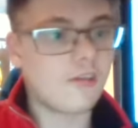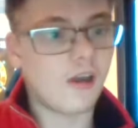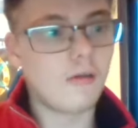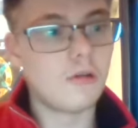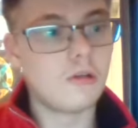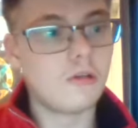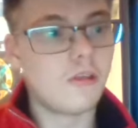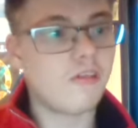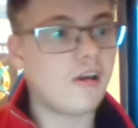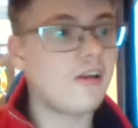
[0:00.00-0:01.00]
I will do
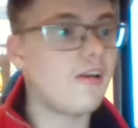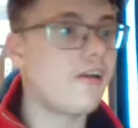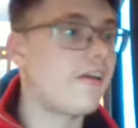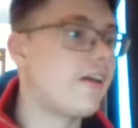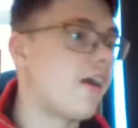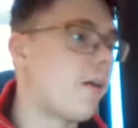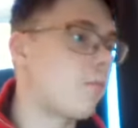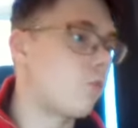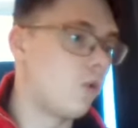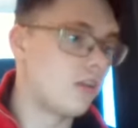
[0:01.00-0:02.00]
this regularly, I'm
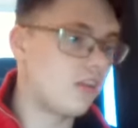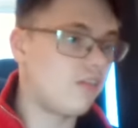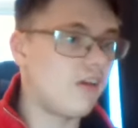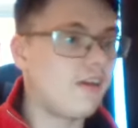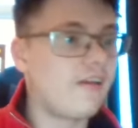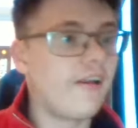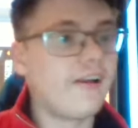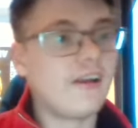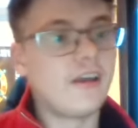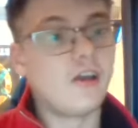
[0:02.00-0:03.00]
doing this
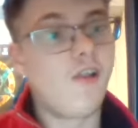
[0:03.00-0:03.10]
regularly,